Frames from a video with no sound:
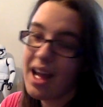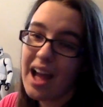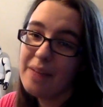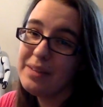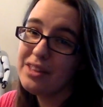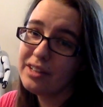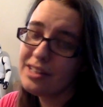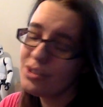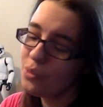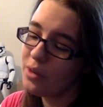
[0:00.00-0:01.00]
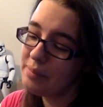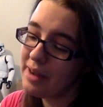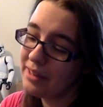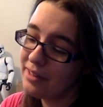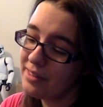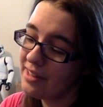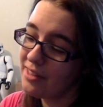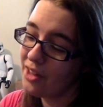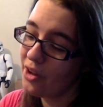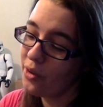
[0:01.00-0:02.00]
I mean, there is one minor thing,
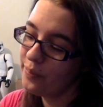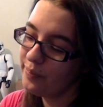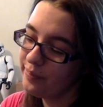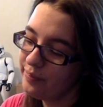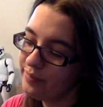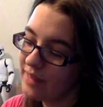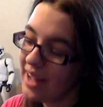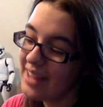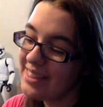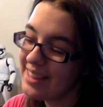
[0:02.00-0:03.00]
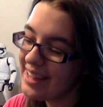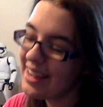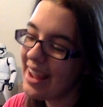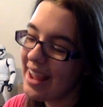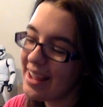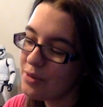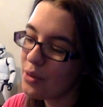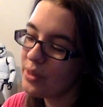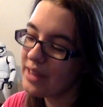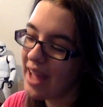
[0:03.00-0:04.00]
though. I think I am
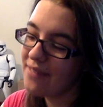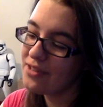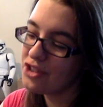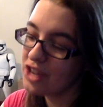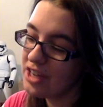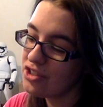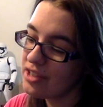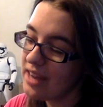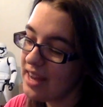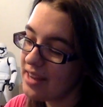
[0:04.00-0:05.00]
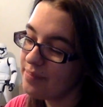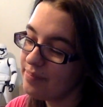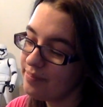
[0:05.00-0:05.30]
going to have to change the name.